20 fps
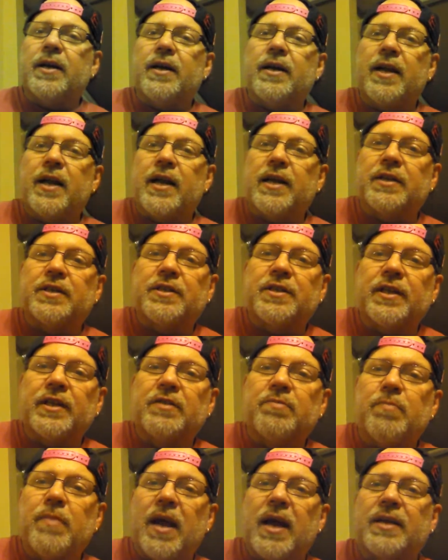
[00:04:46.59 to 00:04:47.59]
it has
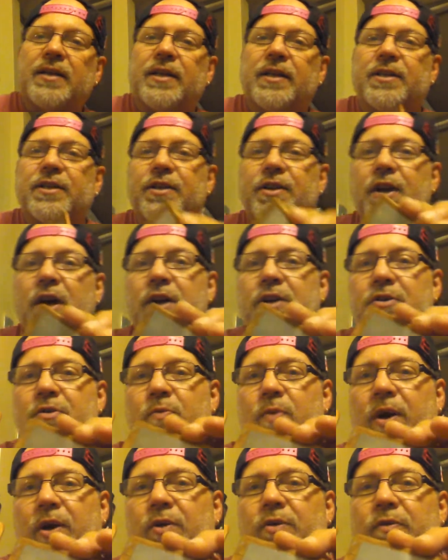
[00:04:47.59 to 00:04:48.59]
6 magnets, not your
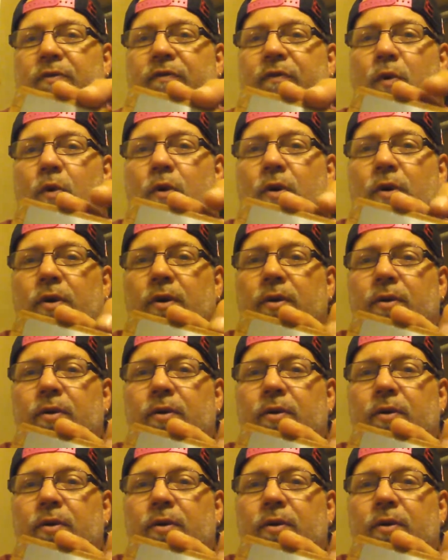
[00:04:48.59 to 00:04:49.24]
regular 4.